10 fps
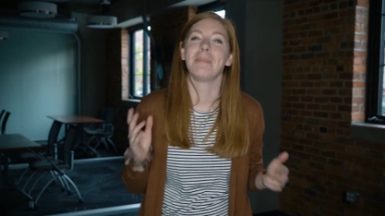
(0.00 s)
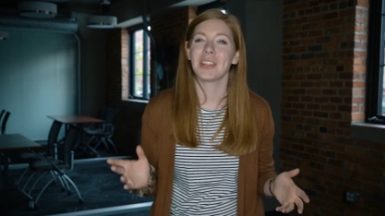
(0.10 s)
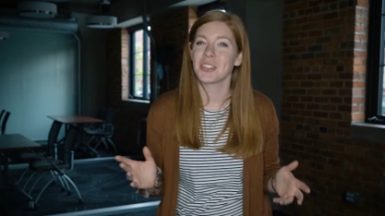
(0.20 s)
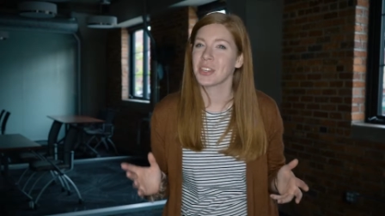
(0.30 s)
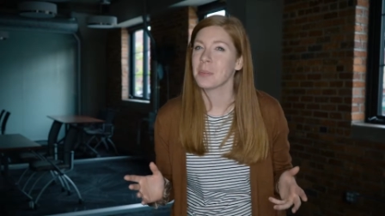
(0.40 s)

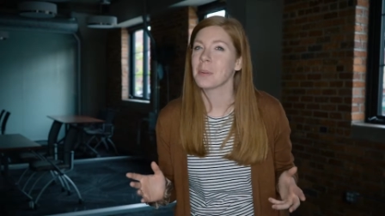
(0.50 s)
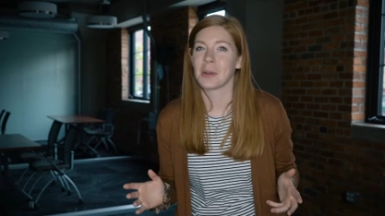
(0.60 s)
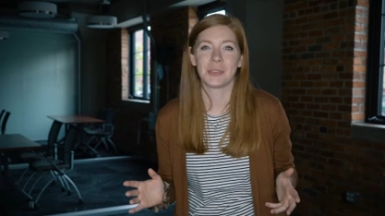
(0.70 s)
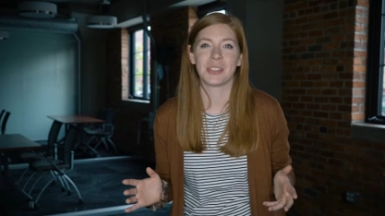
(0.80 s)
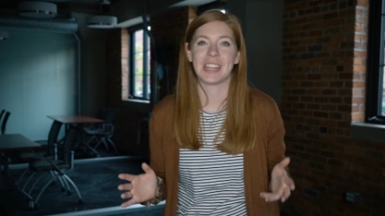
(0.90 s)
Make sure your
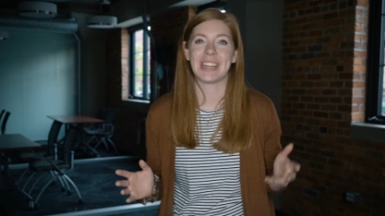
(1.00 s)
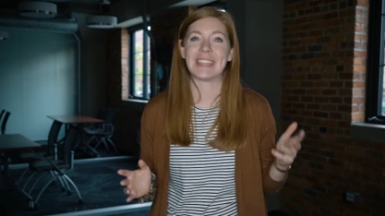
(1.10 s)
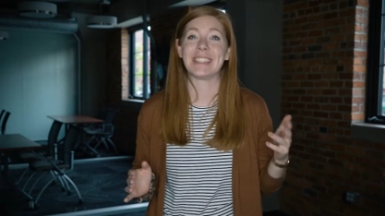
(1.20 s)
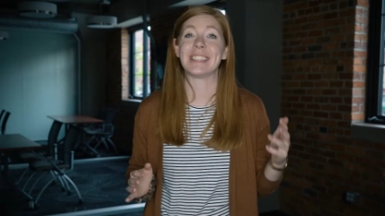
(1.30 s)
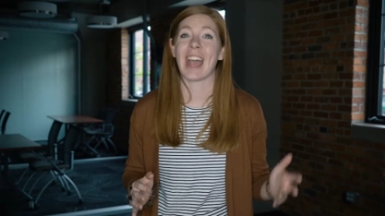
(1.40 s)
promotion
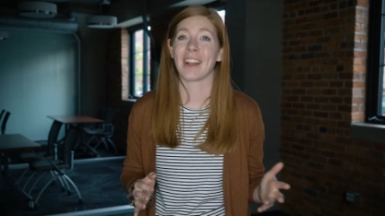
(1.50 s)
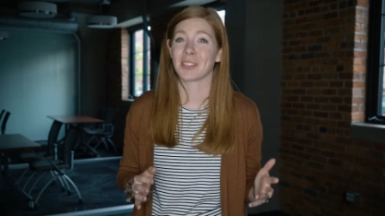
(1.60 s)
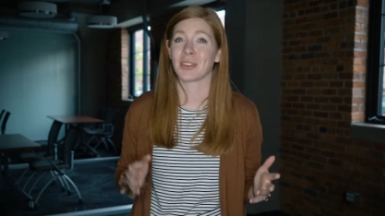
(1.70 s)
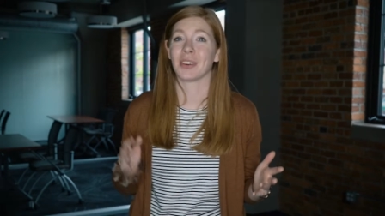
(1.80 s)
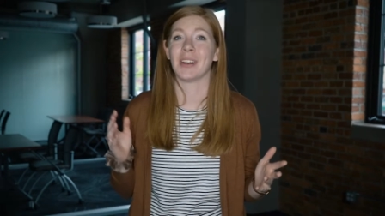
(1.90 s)
is
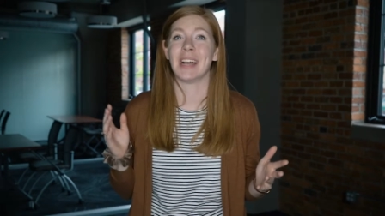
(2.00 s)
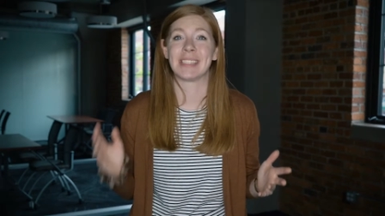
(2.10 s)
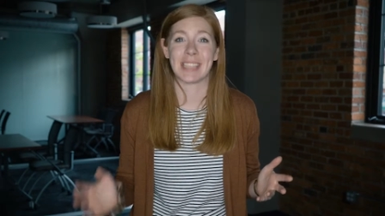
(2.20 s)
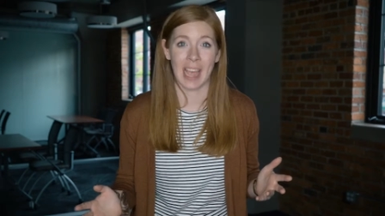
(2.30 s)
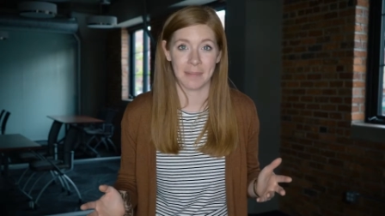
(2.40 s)
tactical
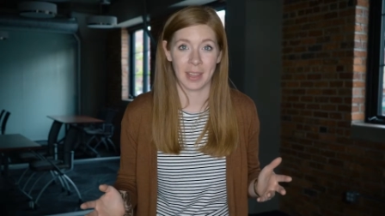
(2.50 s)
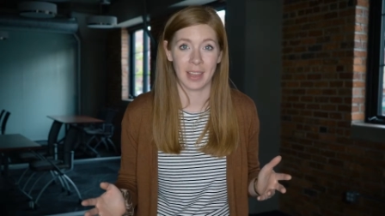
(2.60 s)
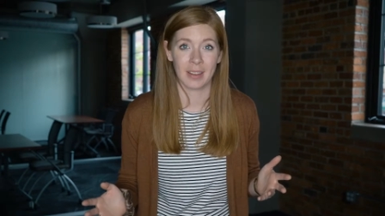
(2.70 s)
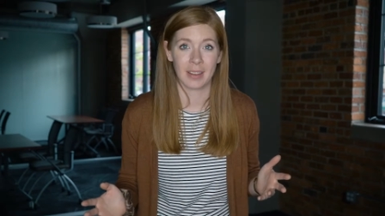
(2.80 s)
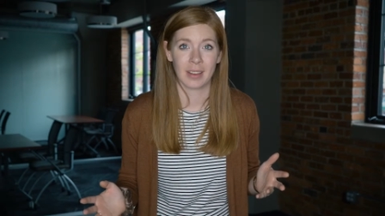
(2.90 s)
and
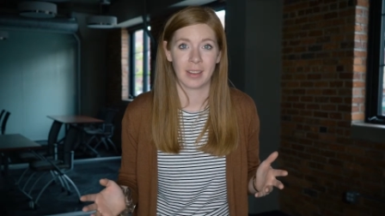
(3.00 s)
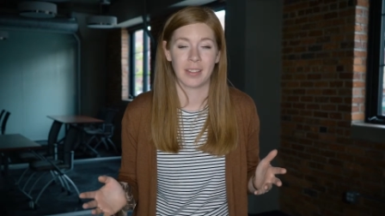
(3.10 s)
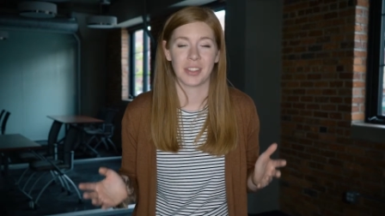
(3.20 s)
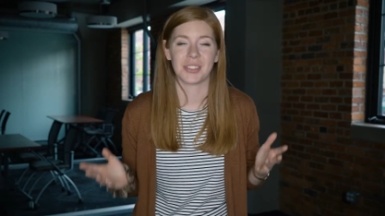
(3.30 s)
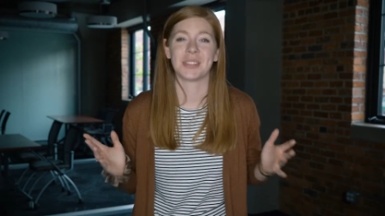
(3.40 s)
timely.
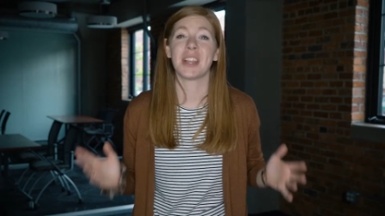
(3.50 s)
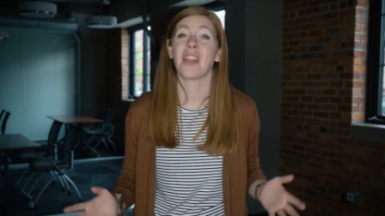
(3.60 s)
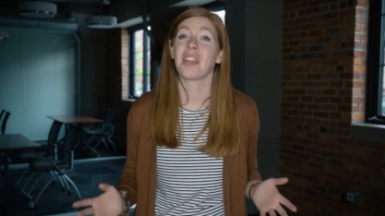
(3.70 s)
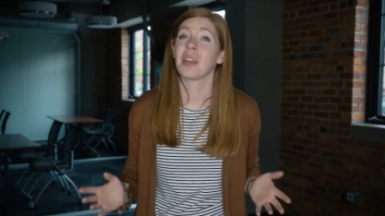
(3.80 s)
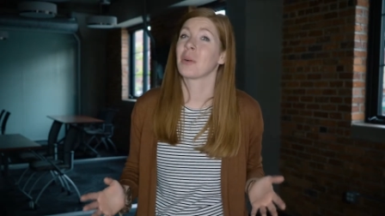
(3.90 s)
There's
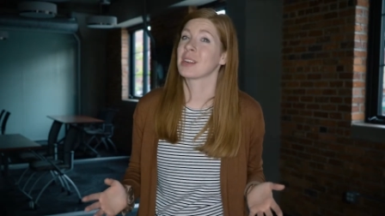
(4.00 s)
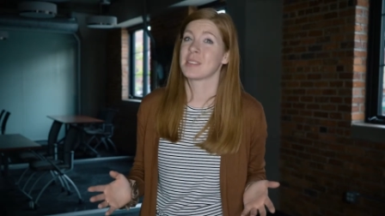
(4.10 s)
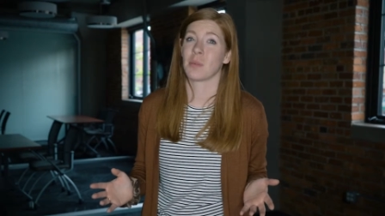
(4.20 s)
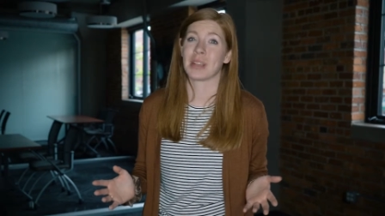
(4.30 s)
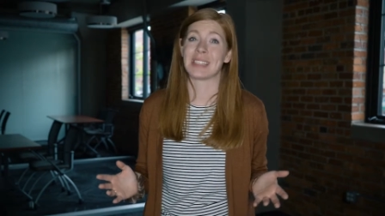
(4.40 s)
nothing
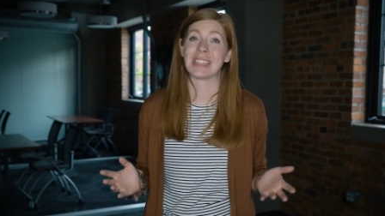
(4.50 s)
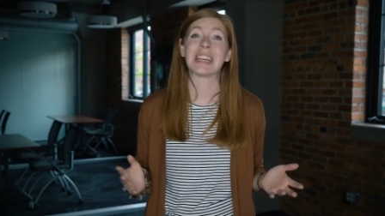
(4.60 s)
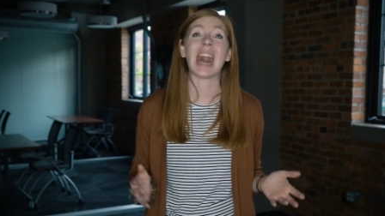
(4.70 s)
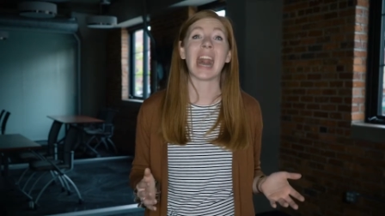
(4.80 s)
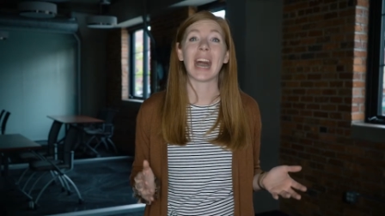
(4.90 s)
worse than wasting
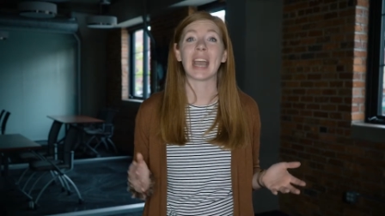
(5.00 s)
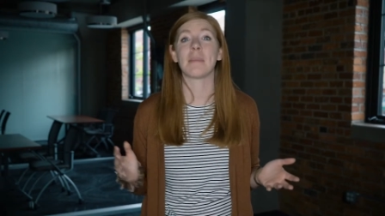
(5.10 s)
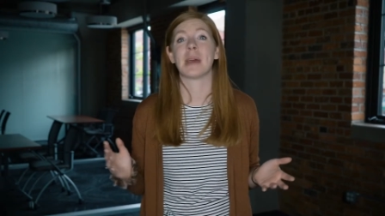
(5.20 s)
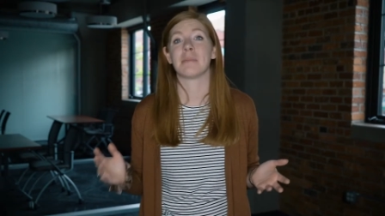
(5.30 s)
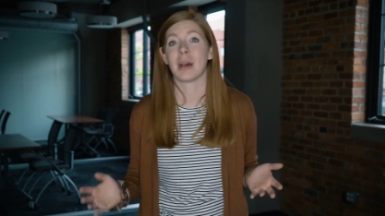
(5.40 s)

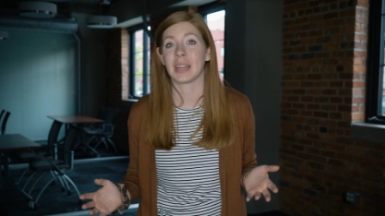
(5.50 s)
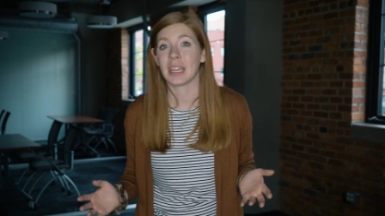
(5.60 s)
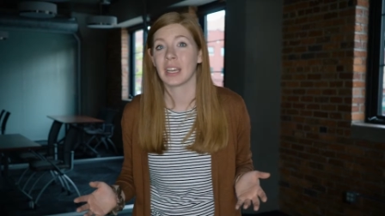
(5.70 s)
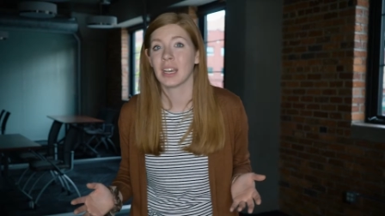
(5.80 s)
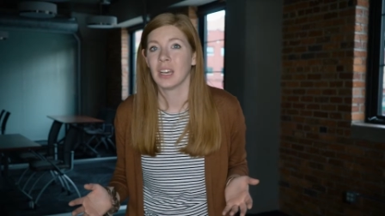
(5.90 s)
time and
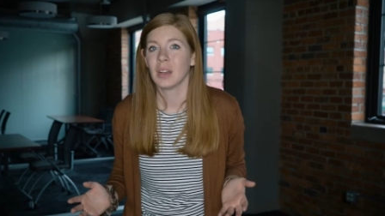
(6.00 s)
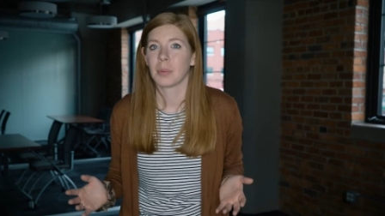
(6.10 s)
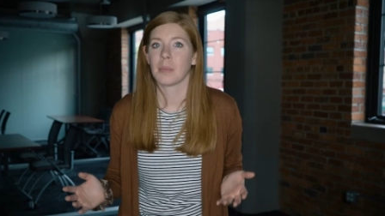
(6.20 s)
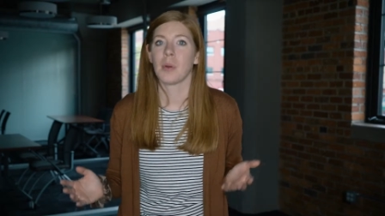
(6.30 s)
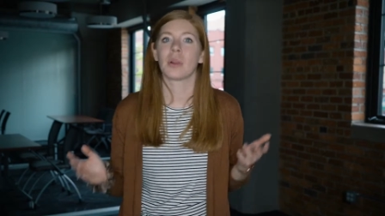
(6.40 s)
money
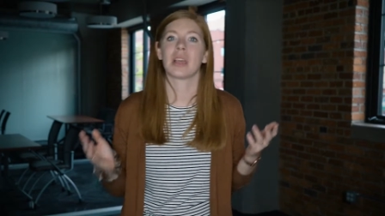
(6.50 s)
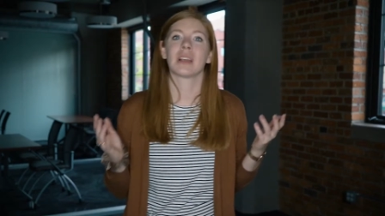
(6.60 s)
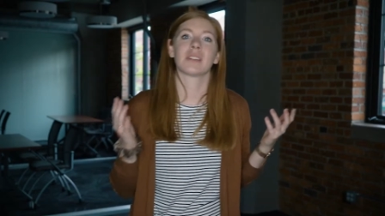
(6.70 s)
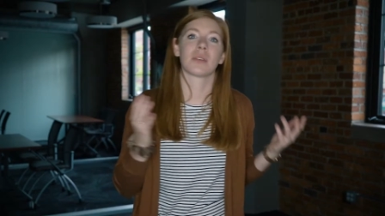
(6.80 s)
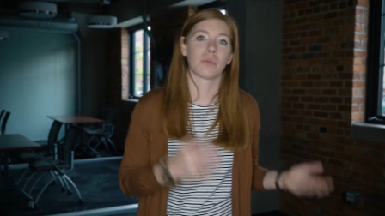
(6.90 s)

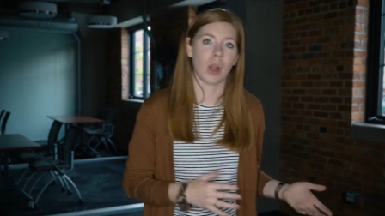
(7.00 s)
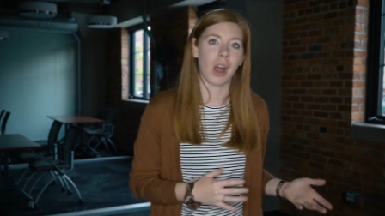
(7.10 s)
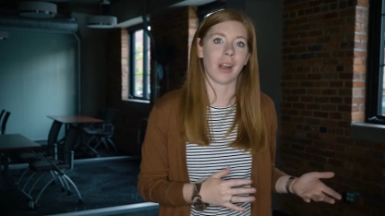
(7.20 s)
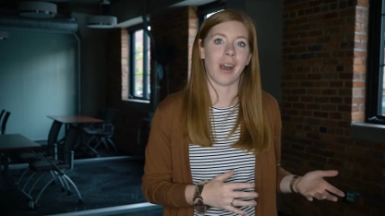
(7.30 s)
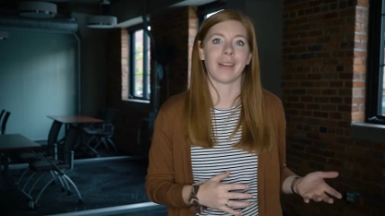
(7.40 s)
promoting to the
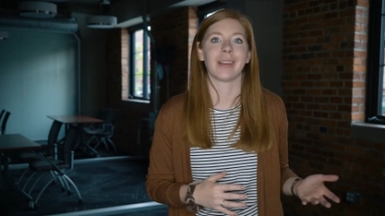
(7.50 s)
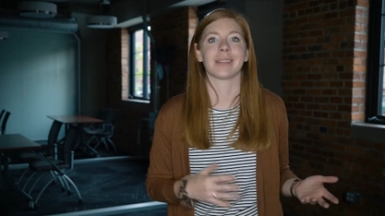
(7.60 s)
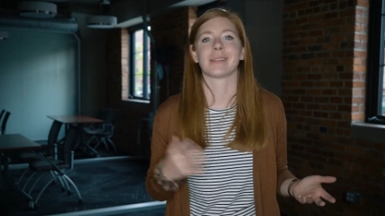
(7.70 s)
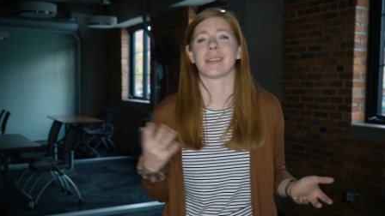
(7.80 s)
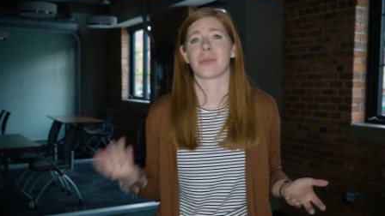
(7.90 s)
wrong
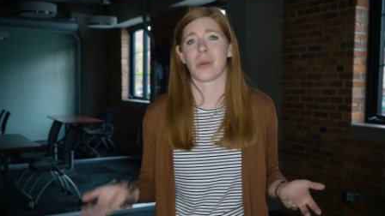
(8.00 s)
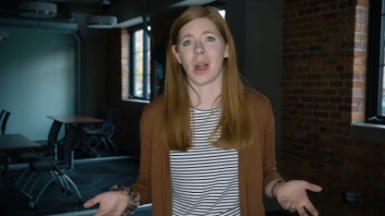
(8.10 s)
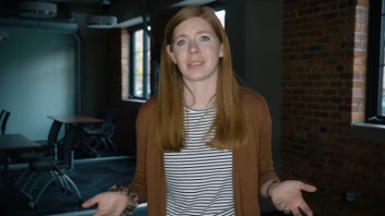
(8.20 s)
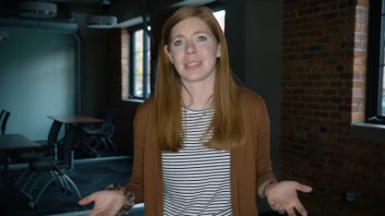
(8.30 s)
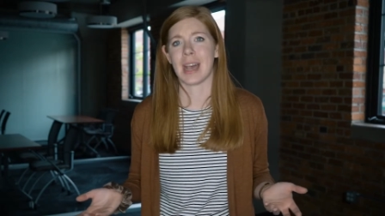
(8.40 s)
audience at the
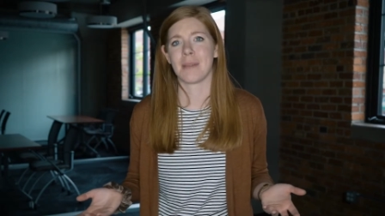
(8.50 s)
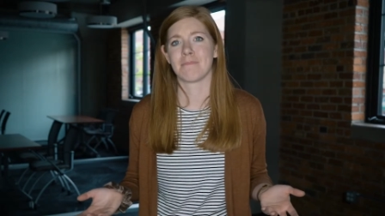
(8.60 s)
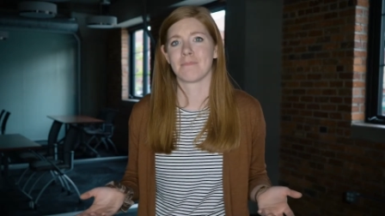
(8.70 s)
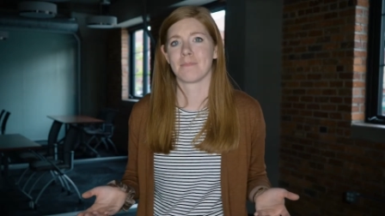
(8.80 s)
wrong time.